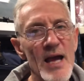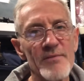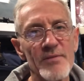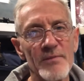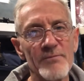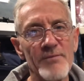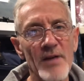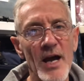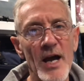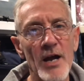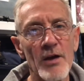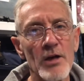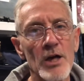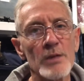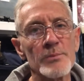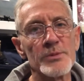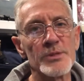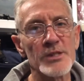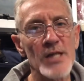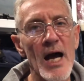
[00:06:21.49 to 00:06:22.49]
a firearm,
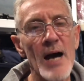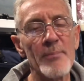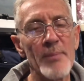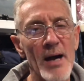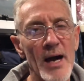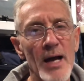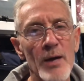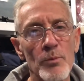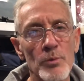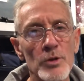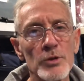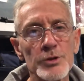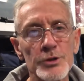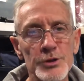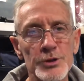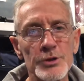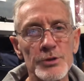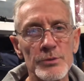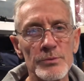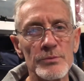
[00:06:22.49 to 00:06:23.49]
stop, I will
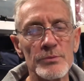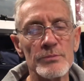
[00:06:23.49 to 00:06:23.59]
shoot.